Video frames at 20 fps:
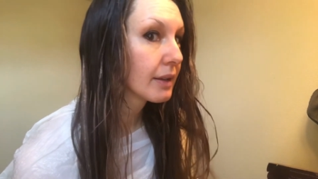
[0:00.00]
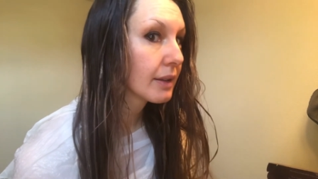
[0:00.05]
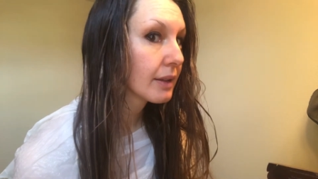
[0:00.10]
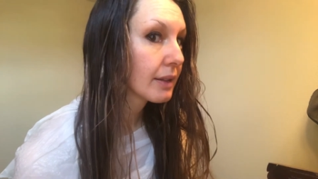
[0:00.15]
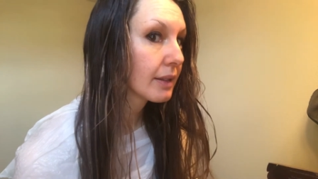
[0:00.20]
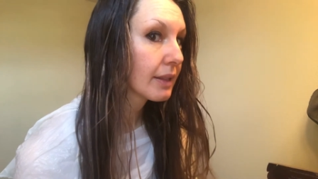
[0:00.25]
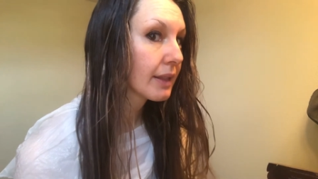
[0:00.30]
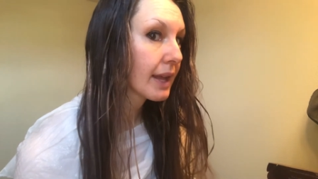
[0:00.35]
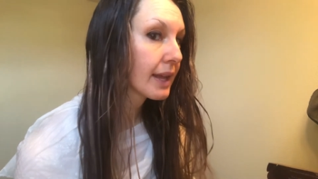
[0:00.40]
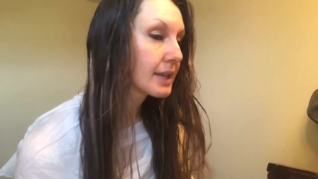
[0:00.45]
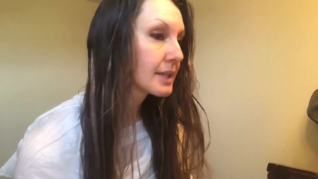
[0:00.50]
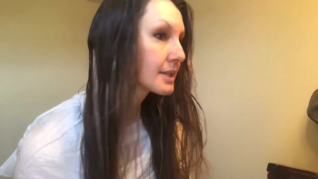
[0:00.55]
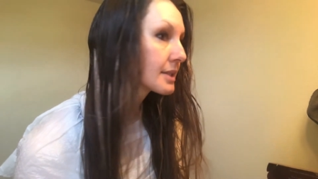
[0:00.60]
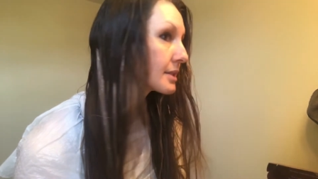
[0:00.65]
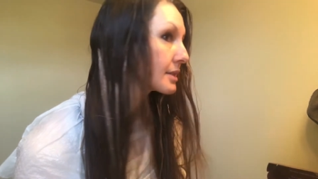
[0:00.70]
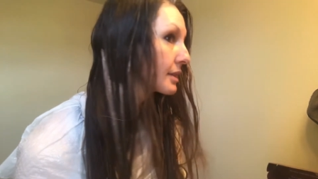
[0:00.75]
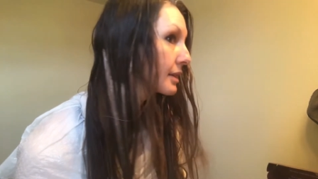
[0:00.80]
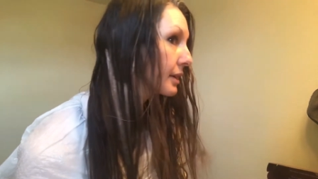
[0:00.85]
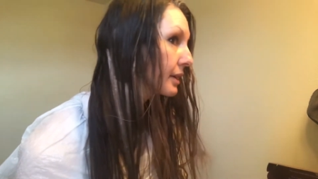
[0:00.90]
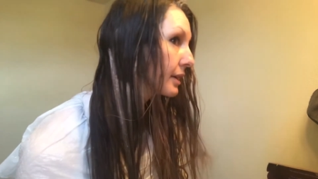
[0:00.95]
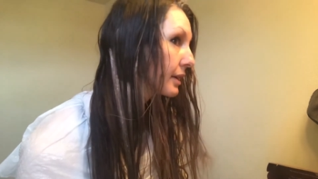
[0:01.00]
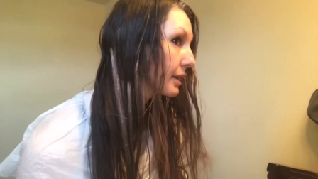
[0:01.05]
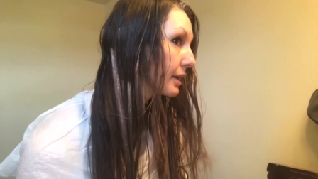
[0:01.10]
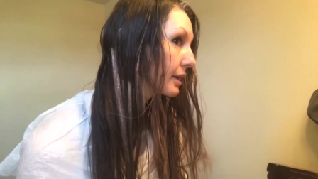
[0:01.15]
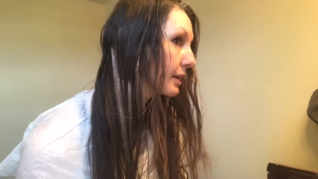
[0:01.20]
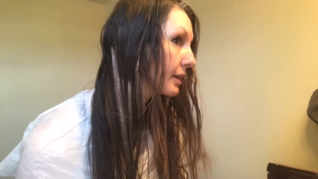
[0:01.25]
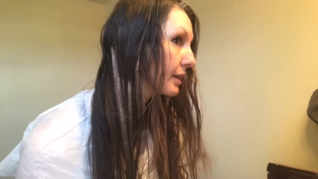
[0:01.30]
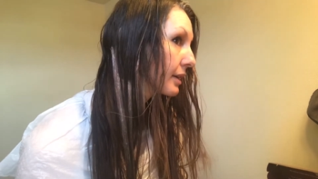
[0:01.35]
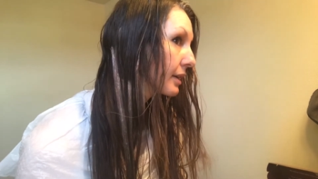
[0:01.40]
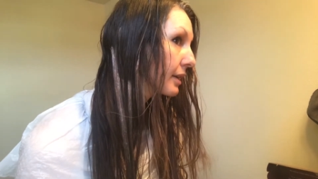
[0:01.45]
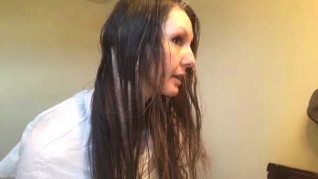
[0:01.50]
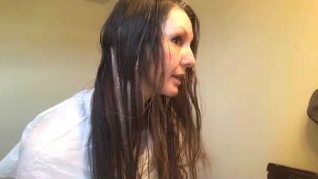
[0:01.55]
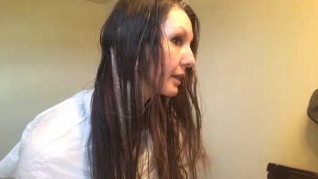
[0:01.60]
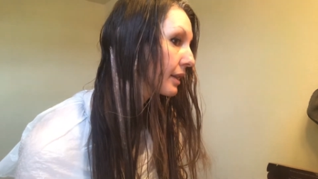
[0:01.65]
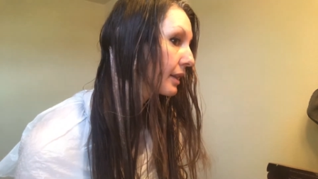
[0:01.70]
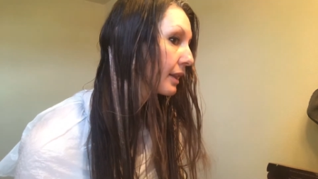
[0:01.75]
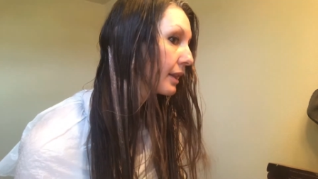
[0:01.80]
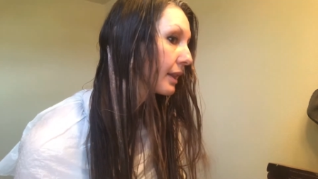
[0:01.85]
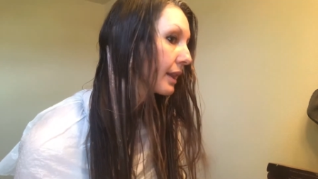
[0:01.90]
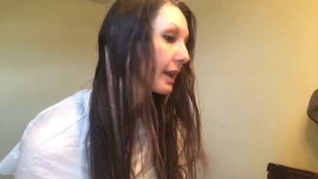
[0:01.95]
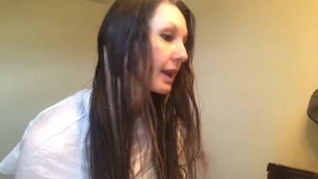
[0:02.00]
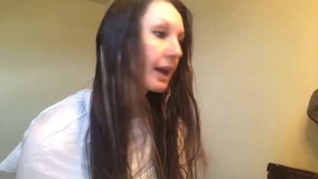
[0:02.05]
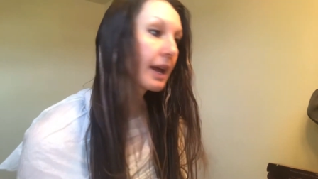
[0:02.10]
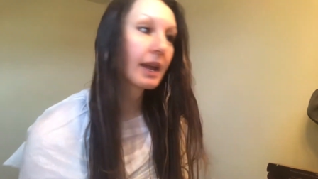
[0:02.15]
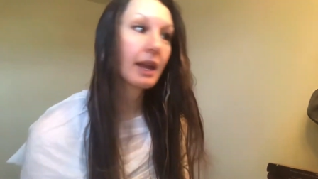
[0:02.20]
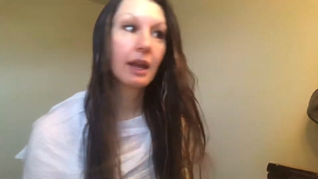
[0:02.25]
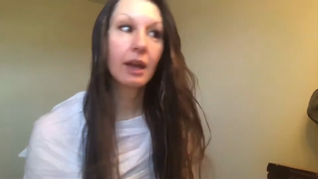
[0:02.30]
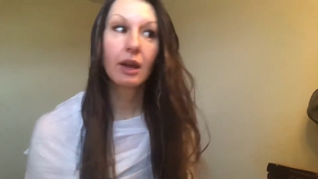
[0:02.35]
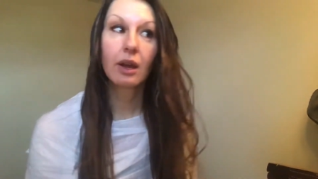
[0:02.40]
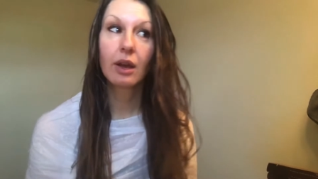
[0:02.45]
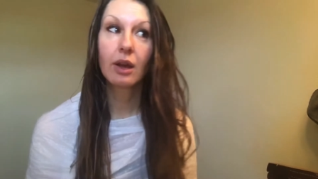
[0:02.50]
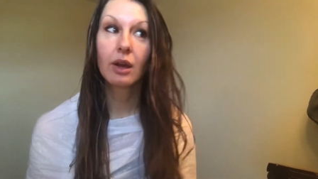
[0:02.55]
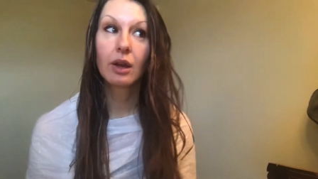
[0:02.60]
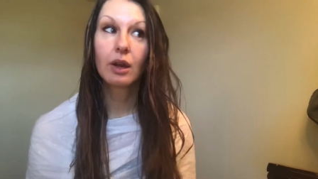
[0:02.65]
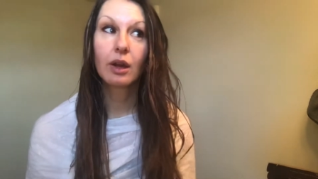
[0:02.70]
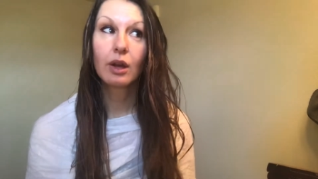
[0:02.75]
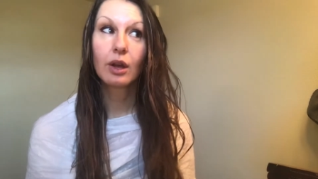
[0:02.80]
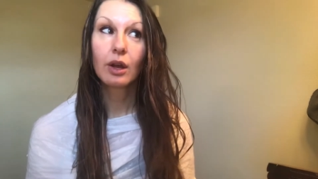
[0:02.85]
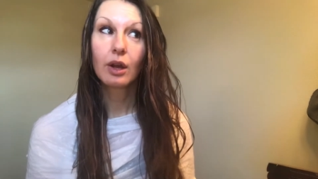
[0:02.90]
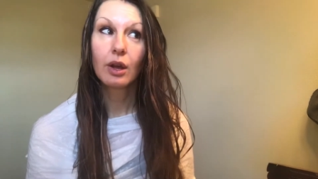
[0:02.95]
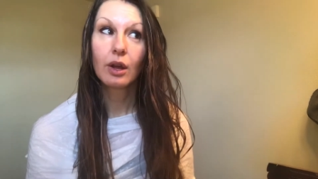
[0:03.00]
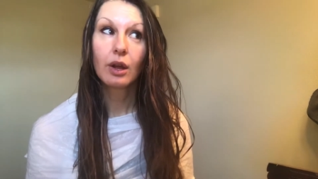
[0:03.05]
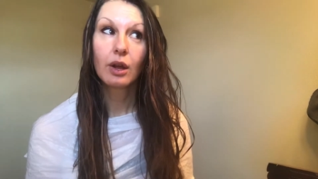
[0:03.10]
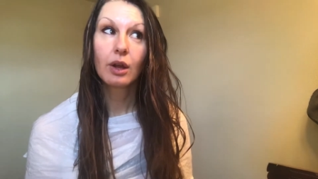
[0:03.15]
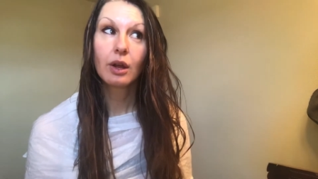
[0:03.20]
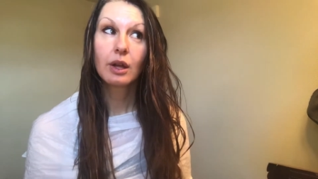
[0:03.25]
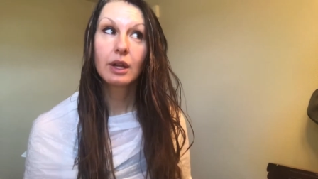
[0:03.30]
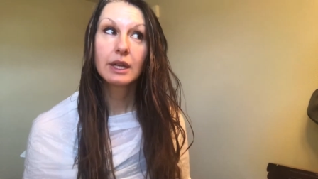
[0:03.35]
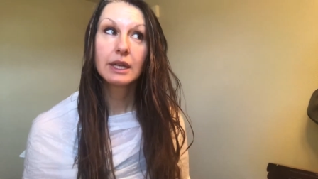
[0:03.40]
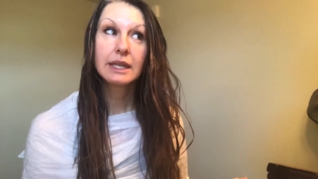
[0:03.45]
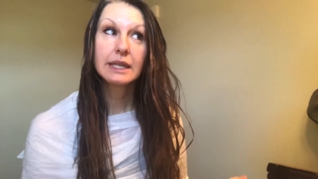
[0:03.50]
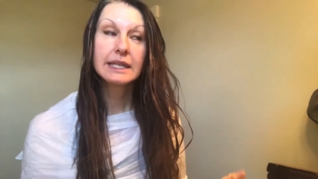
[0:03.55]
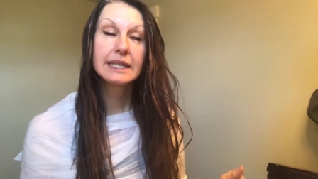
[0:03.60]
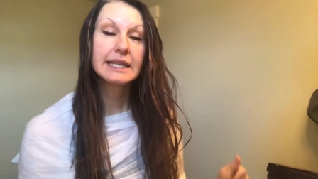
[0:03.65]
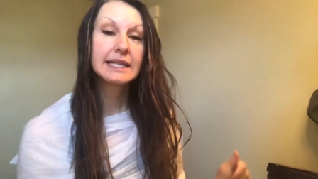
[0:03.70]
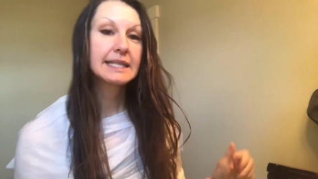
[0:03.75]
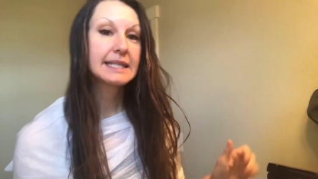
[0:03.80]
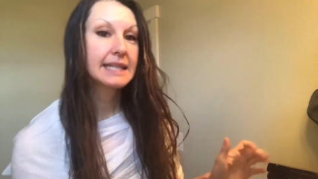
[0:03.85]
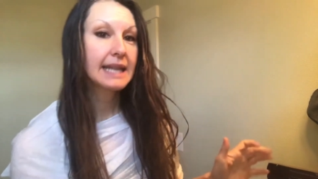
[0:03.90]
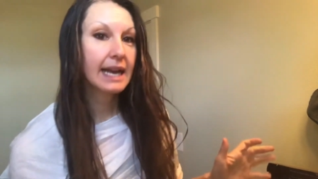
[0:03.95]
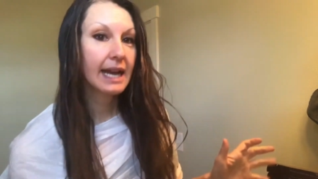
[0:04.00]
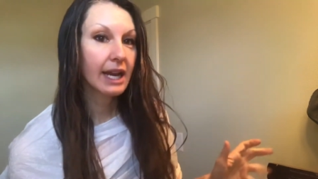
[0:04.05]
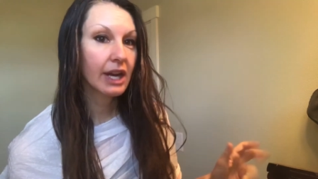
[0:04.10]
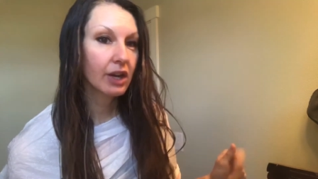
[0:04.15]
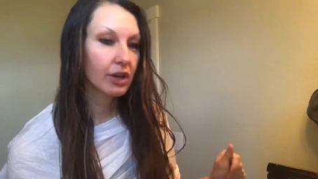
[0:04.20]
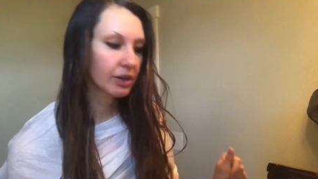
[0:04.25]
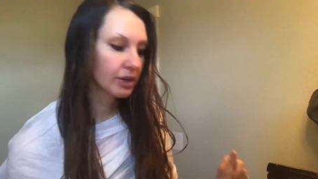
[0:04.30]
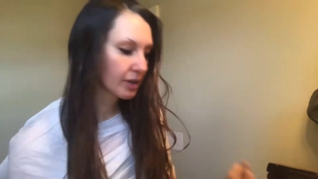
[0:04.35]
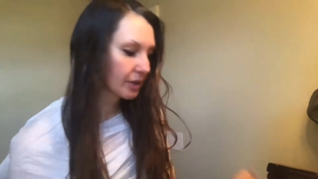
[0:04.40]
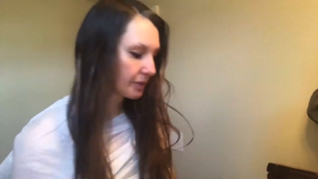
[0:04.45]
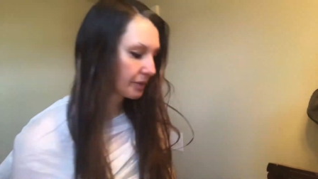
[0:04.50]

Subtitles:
light that I desired.